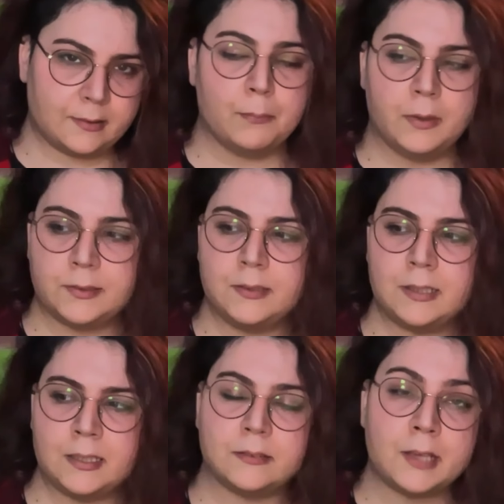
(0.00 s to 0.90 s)
but
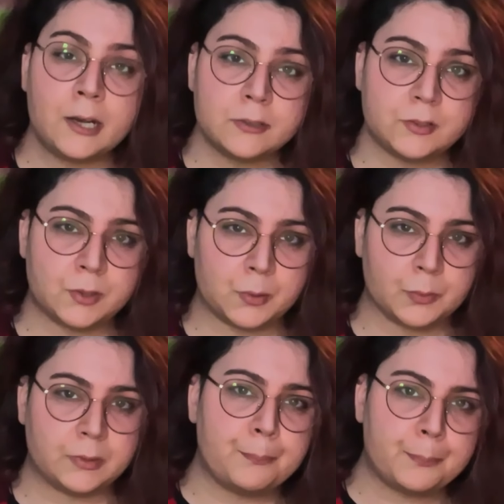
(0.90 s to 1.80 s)
it tells you
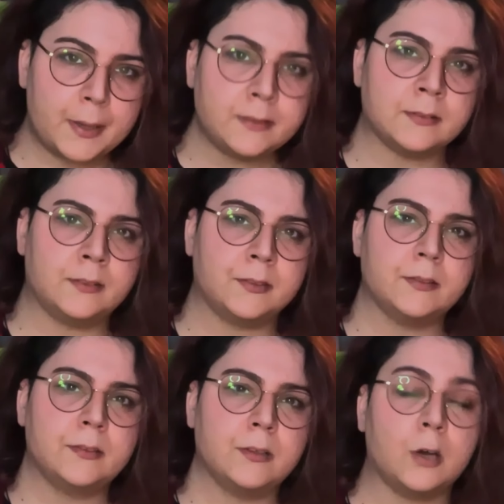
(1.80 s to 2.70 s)
the pattern
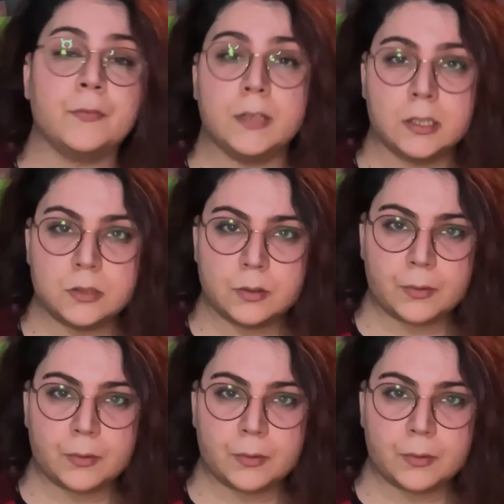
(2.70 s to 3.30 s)
of nature.